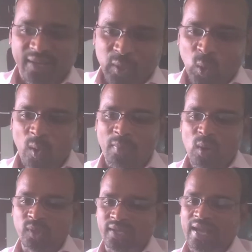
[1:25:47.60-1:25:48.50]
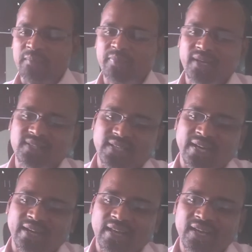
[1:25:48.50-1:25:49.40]
intro about Cambridge
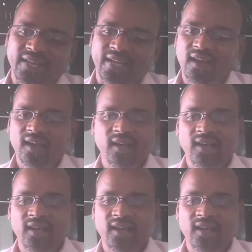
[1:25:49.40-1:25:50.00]
Analytica.